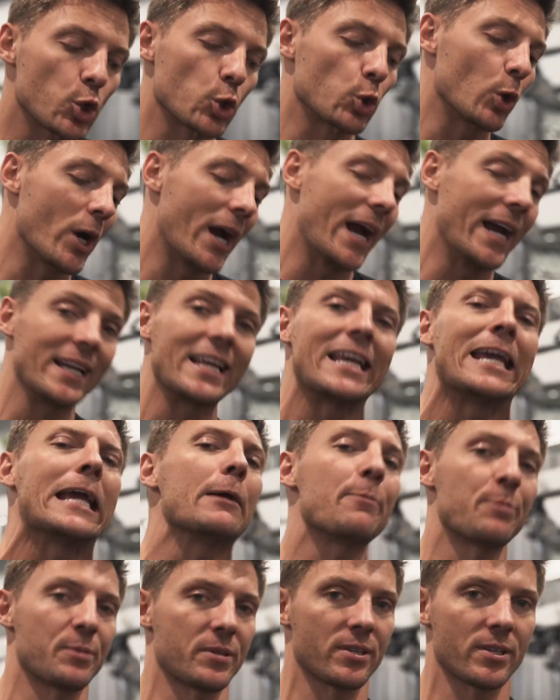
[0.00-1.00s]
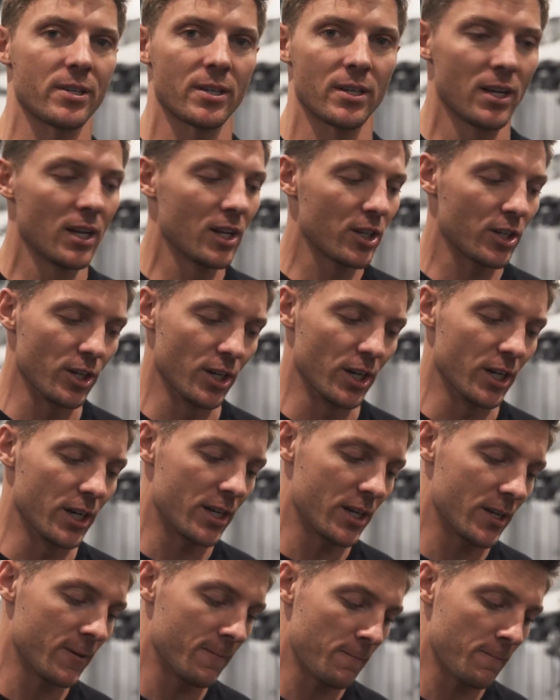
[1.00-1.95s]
great, heaps good,